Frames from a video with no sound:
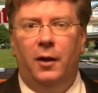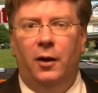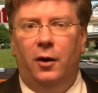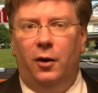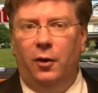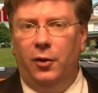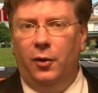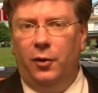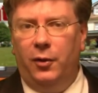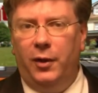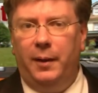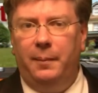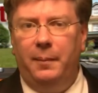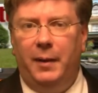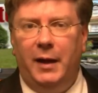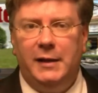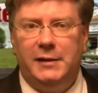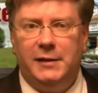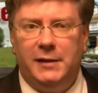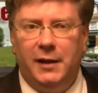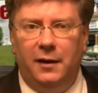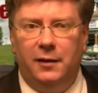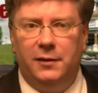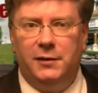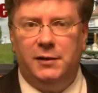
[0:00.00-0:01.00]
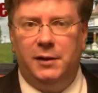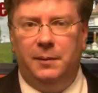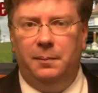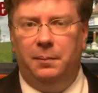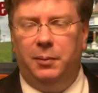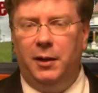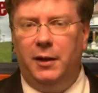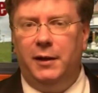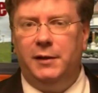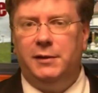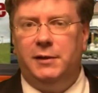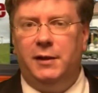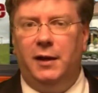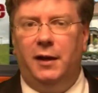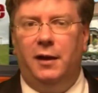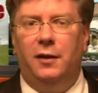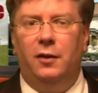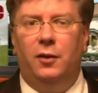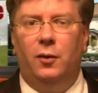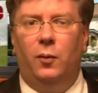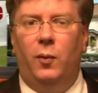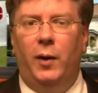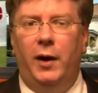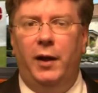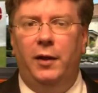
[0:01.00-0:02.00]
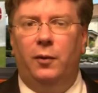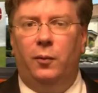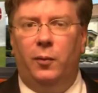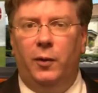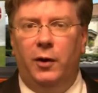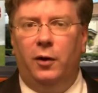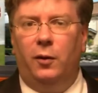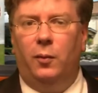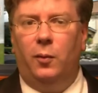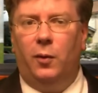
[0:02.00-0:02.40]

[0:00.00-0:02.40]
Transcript: Although that may sound simplistic, the way the real